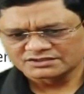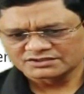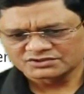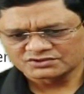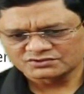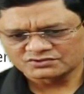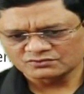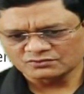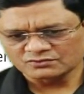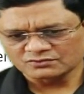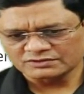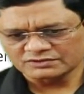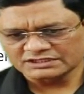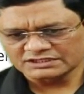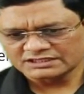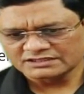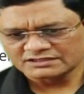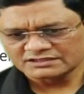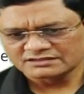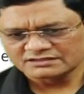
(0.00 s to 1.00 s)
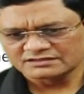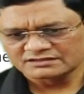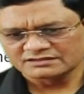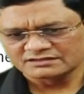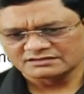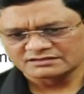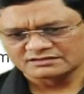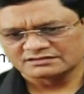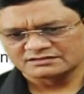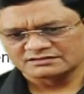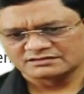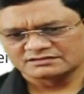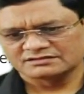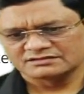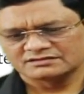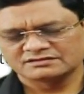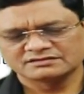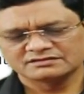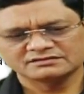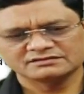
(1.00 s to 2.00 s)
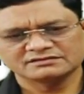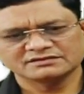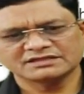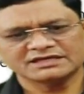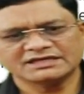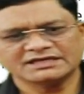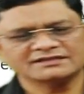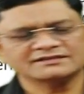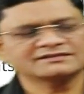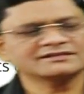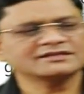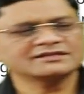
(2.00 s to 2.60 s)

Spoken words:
2 only. The answer